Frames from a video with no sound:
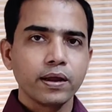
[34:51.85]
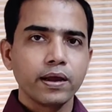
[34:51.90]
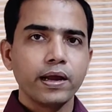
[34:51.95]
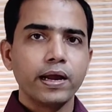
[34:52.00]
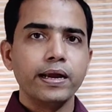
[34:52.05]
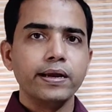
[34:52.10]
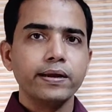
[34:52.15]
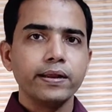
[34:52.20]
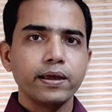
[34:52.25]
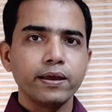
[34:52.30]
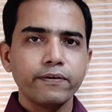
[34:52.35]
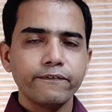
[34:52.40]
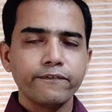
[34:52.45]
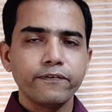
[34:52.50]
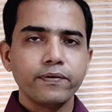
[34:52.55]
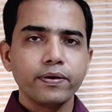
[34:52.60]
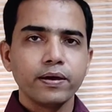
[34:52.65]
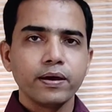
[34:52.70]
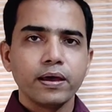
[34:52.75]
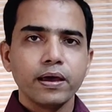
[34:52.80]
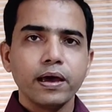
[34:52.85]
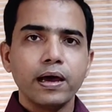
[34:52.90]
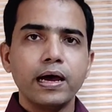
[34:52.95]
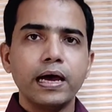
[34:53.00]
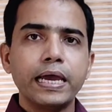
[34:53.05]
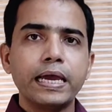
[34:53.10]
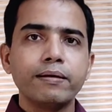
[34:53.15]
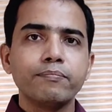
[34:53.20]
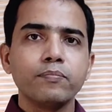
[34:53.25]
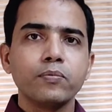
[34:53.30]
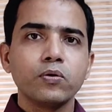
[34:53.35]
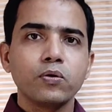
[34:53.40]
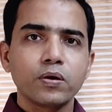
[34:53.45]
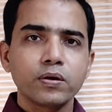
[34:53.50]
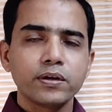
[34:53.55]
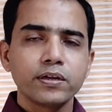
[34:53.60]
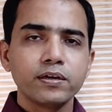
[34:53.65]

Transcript: And if I am not